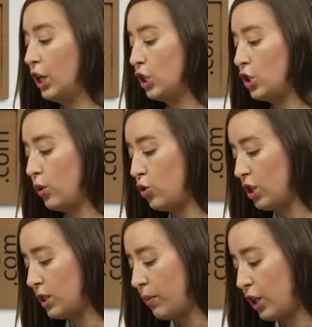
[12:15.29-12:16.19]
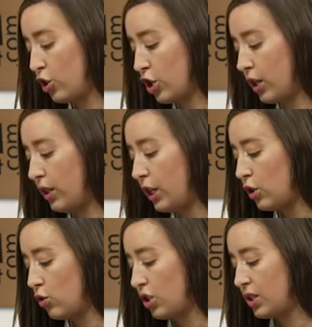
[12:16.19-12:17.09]
So just make sure that
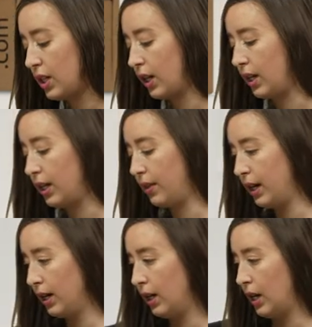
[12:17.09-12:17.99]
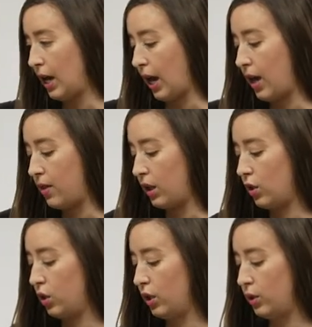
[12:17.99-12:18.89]
you just tuck it in there, and then
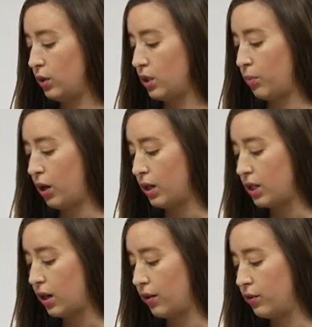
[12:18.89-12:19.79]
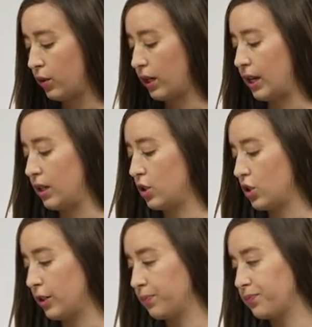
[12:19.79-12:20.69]
close the body of your
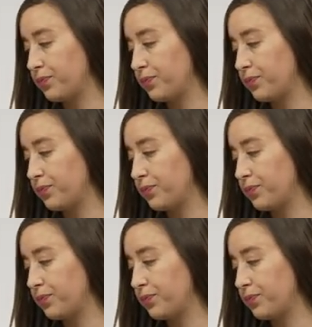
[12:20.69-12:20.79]
canister.